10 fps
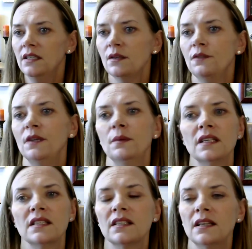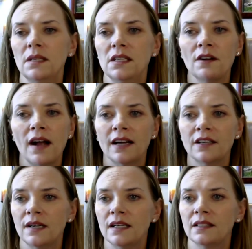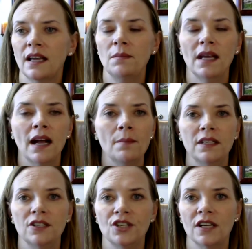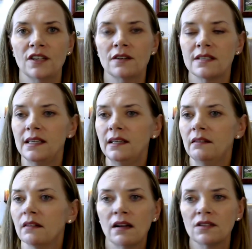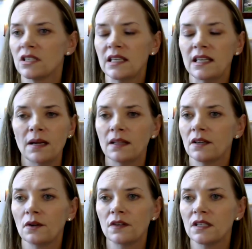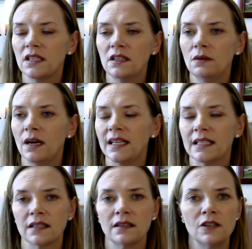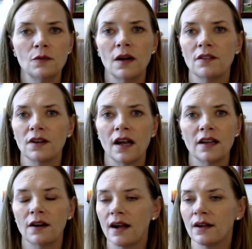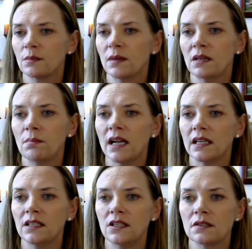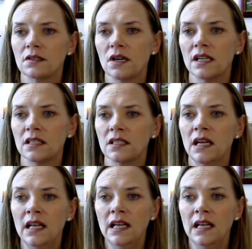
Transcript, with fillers: So if you want to send me your address, I'd be happy to check your deed. I'll just email it over to you. I can tell you whether or not your house made it back into your trust.